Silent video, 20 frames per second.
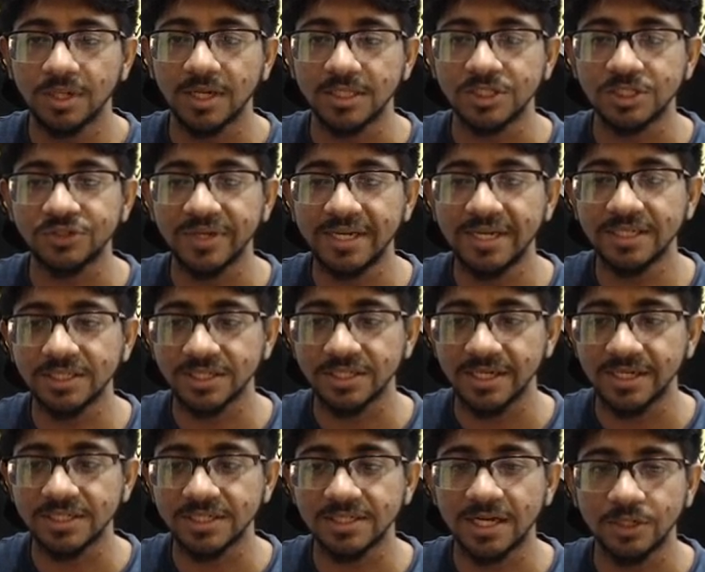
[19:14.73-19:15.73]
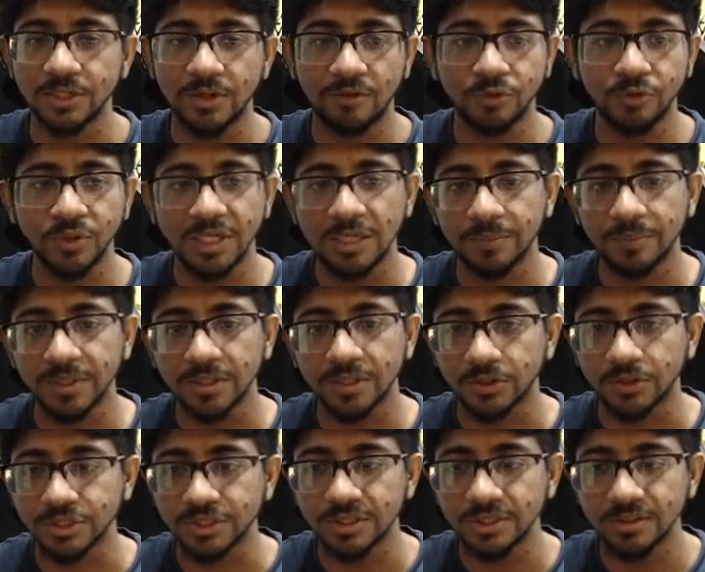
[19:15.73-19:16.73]
constraint states that you have to keep in the
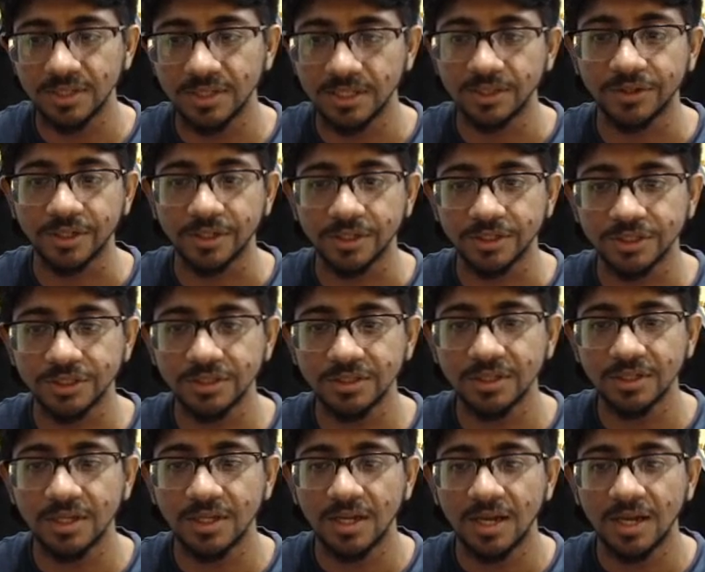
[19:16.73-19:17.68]
question, in the recursion,